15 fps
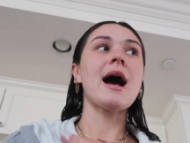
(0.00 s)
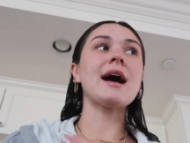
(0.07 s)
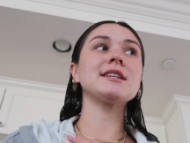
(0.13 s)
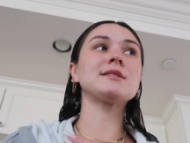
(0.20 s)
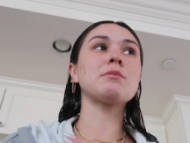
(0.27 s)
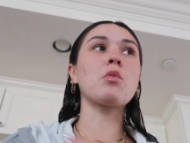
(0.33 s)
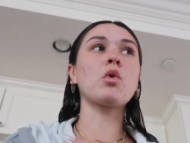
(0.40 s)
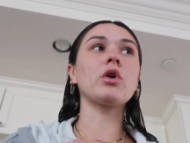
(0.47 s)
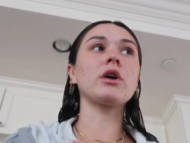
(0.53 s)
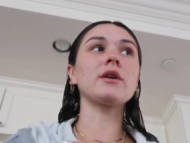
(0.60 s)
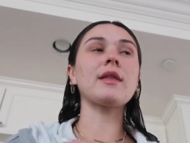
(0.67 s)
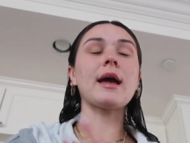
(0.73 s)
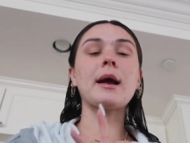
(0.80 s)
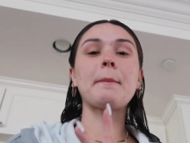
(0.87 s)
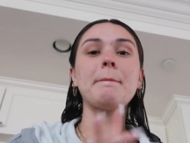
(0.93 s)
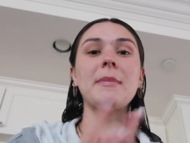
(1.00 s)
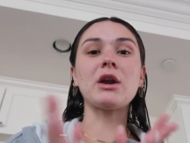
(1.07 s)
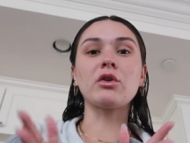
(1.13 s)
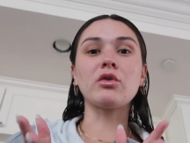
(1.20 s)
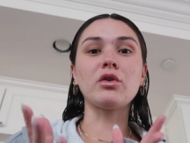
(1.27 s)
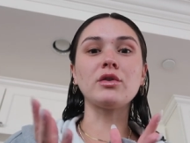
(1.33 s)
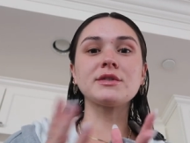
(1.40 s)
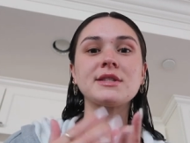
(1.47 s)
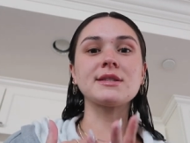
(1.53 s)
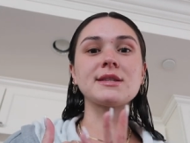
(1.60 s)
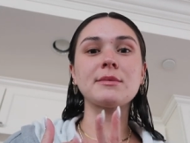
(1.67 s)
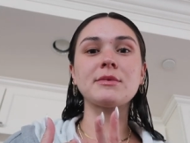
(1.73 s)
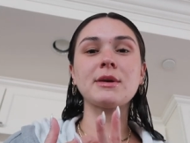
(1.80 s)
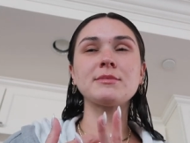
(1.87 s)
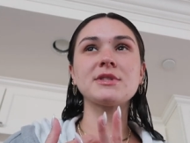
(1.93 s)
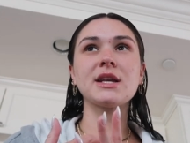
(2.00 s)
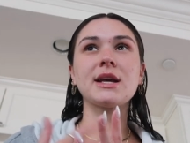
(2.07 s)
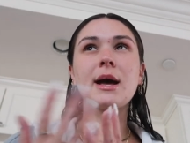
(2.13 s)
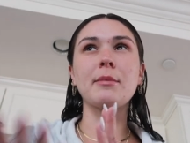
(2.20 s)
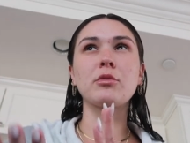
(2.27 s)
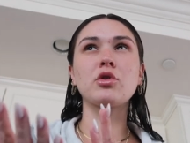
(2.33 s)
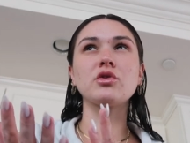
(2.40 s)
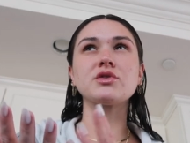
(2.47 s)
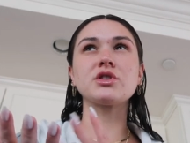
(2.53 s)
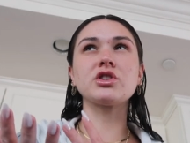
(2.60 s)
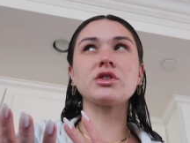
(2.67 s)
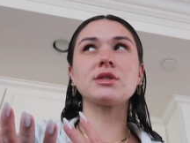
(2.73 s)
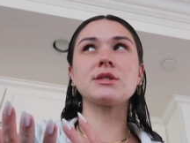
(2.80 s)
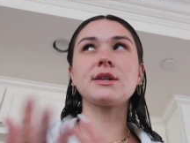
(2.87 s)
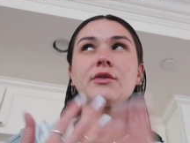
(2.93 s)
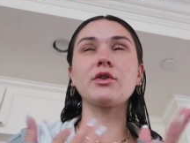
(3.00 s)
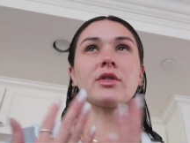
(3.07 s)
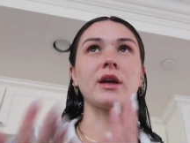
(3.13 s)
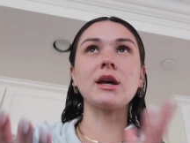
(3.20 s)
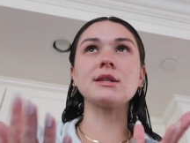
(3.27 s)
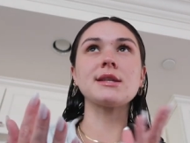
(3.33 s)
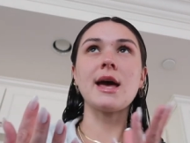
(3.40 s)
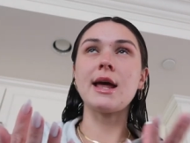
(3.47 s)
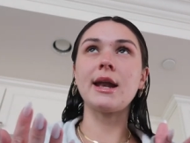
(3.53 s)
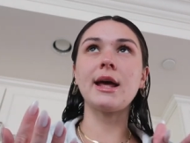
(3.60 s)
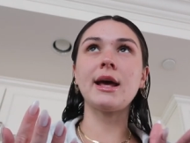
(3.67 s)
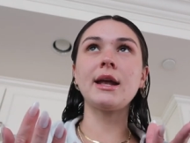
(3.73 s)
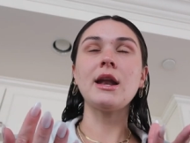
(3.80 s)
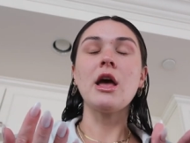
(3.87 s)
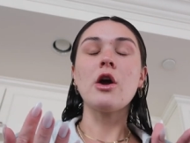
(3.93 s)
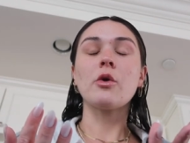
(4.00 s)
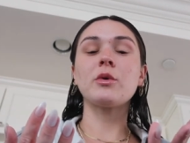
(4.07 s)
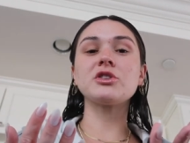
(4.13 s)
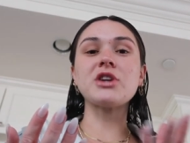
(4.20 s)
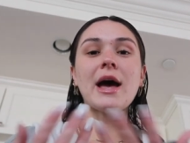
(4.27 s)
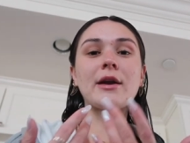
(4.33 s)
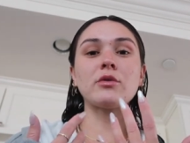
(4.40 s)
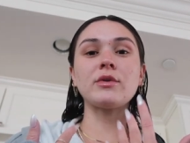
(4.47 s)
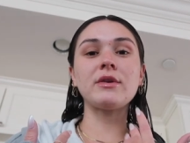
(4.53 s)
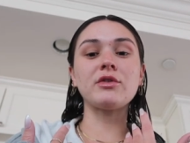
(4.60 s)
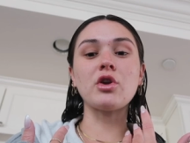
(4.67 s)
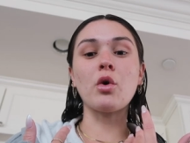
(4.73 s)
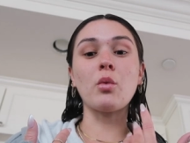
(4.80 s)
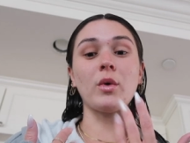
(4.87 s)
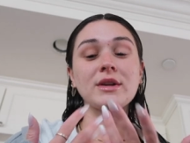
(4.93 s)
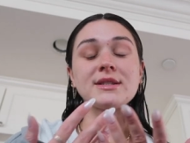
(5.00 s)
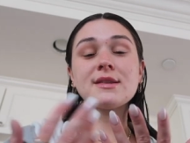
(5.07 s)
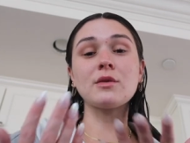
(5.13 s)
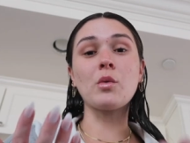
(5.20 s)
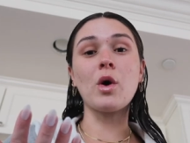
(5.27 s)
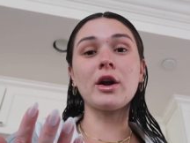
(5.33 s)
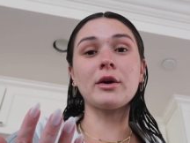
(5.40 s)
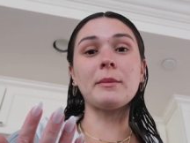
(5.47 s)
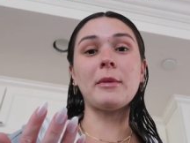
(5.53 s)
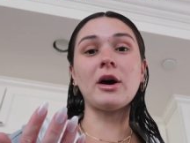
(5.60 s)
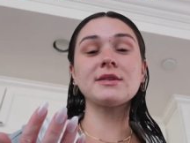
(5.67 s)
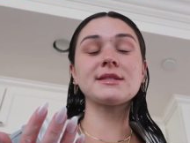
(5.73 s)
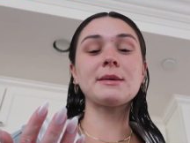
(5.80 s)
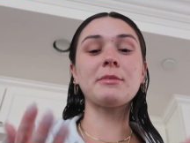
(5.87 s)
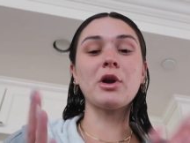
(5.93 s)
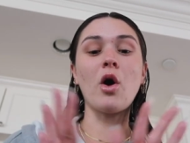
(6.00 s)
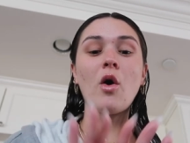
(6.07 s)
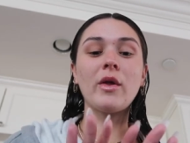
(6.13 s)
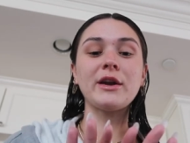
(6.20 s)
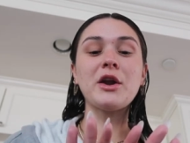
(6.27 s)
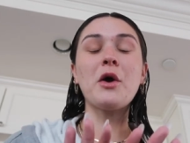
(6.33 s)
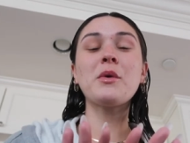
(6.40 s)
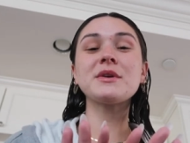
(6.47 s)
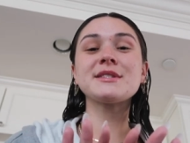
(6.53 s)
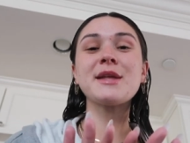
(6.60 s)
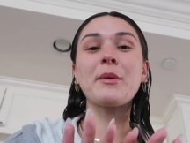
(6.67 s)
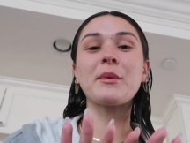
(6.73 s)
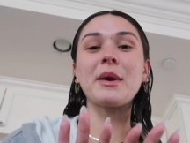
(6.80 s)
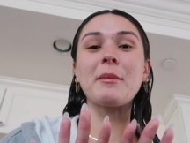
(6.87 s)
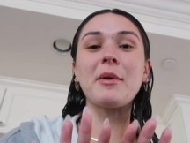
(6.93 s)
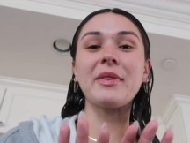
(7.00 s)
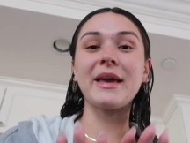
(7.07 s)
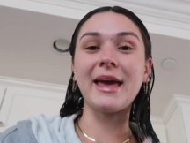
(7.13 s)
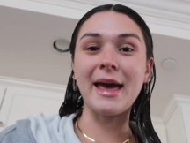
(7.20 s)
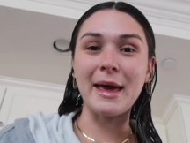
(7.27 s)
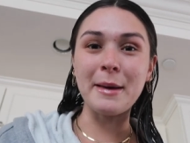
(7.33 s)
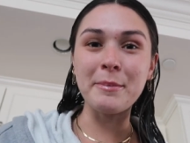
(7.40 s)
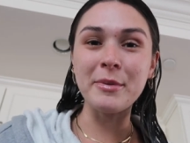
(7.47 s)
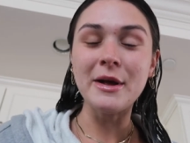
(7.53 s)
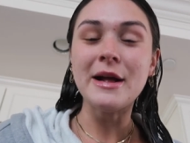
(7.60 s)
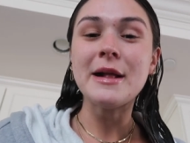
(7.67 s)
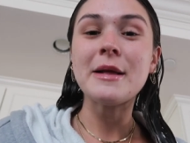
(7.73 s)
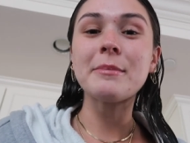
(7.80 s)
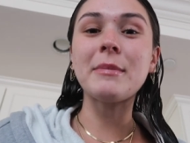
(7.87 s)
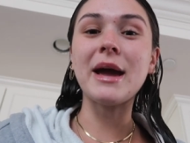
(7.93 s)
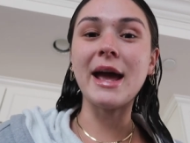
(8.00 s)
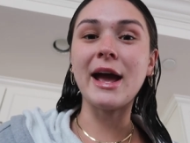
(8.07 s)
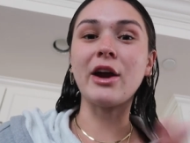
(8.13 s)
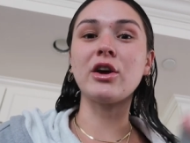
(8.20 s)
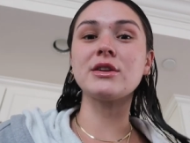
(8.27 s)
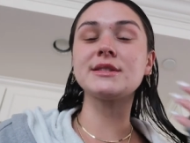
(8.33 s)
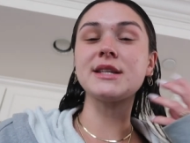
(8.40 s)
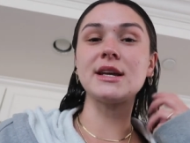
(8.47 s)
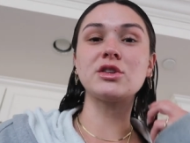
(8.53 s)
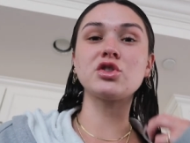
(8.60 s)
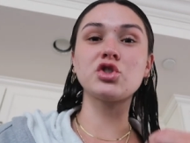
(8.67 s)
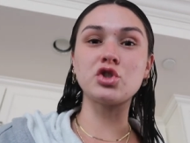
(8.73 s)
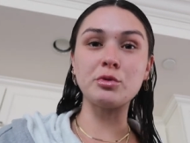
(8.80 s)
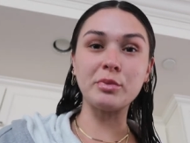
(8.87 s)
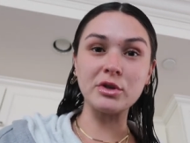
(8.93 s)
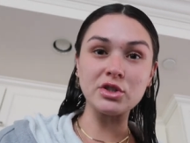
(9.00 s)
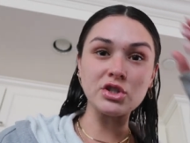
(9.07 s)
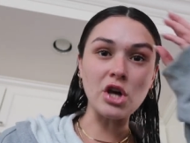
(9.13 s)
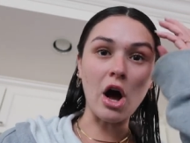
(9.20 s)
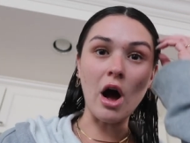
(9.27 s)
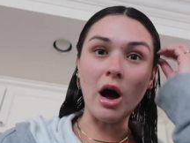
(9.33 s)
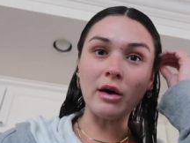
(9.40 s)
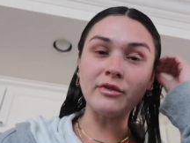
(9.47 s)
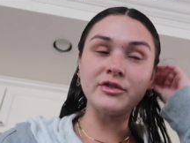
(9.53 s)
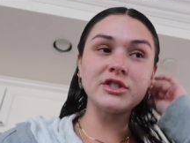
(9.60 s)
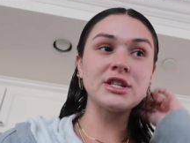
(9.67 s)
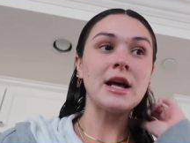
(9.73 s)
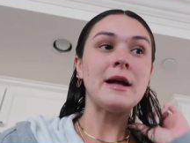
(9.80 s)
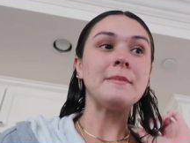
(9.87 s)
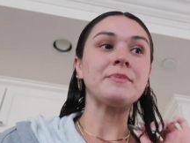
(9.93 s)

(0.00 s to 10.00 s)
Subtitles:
has more like minerals and sometimes like chemicals and just different things in it, which I don't even know what's in the water in Boston, but all I know is that when I'm on the Cape, my hair is like super soft